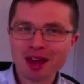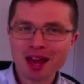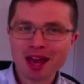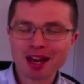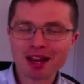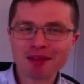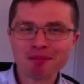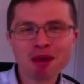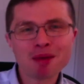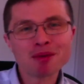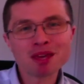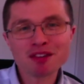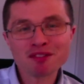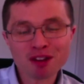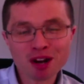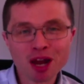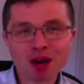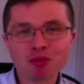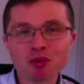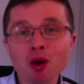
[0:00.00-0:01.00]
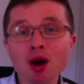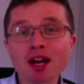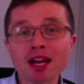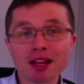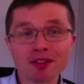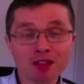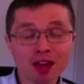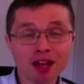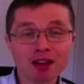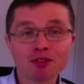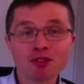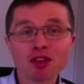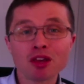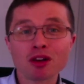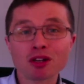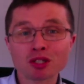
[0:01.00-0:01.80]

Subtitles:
and it may be even ironic, that the